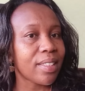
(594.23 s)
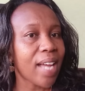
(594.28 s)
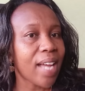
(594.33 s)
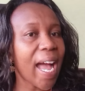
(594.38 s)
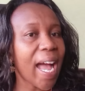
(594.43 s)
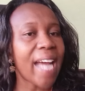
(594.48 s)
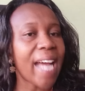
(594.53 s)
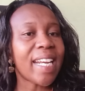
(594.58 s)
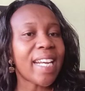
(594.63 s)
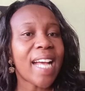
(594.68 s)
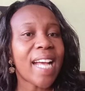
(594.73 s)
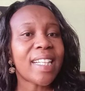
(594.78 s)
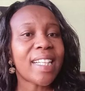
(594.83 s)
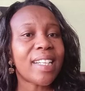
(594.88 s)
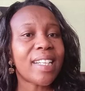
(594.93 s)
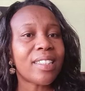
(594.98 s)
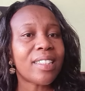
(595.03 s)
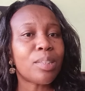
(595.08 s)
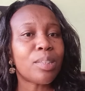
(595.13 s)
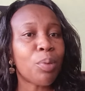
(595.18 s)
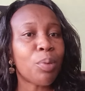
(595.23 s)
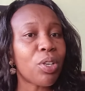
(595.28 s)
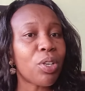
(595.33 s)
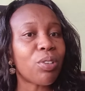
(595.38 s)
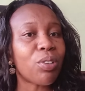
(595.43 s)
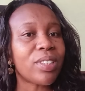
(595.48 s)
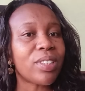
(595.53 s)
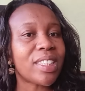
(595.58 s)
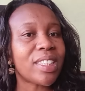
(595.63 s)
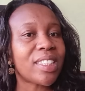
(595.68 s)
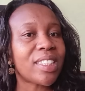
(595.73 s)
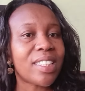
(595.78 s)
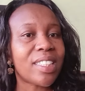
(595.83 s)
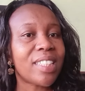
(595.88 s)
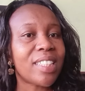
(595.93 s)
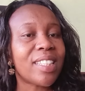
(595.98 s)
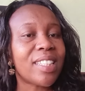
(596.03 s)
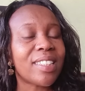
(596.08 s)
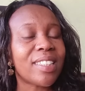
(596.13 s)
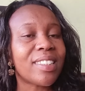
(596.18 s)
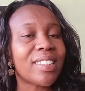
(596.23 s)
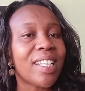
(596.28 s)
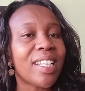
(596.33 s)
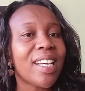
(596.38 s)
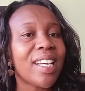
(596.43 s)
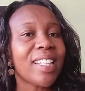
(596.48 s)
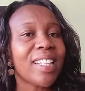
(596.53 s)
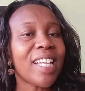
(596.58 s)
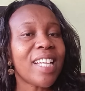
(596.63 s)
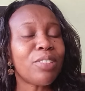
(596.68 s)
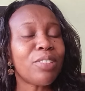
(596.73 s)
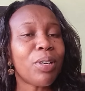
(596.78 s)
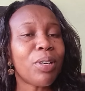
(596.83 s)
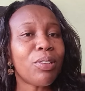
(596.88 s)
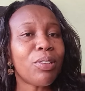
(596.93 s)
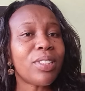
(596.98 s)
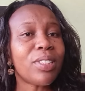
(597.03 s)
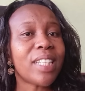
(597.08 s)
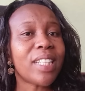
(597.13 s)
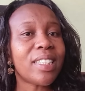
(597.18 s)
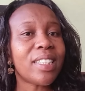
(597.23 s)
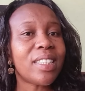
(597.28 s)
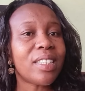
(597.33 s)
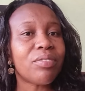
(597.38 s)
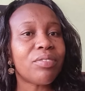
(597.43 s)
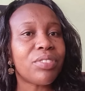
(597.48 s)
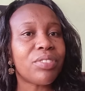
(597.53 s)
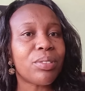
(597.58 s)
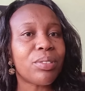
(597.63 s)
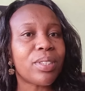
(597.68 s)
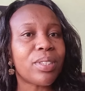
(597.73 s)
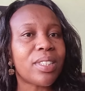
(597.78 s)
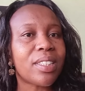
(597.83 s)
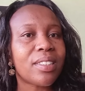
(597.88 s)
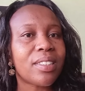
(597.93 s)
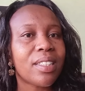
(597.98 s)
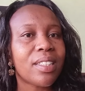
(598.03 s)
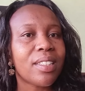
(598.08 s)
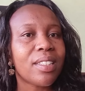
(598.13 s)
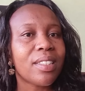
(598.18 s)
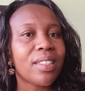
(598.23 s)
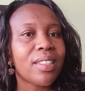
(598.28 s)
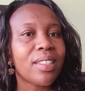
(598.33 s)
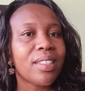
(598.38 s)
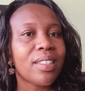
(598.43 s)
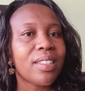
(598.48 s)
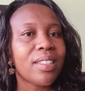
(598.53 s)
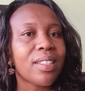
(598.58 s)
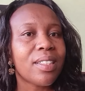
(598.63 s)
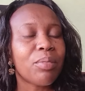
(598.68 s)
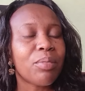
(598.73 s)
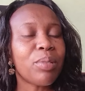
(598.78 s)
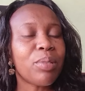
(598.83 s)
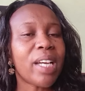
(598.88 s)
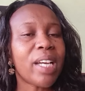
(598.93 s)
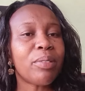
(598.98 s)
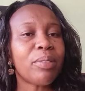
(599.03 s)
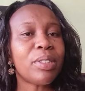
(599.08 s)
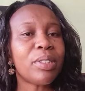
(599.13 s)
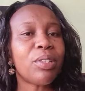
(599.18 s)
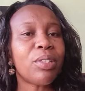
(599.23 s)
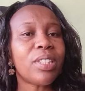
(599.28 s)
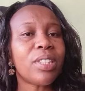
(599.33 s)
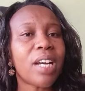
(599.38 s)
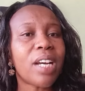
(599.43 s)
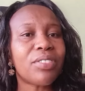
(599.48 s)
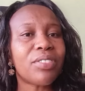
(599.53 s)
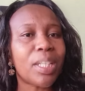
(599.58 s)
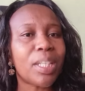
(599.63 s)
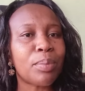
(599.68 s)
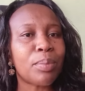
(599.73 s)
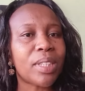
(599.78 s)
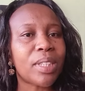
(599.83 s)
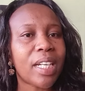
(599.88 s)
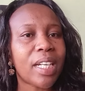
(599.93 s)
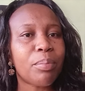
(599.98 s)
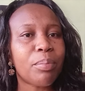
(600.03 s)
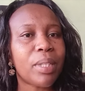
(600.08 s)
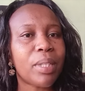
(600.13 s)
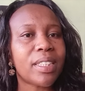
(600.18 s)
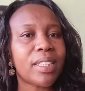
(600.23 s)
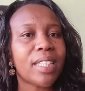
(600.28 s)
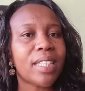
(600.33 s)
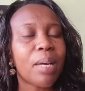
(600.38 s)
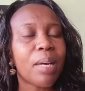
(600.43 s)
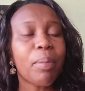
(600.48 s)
And other small content creators that were not getting views. We don't have subscribers.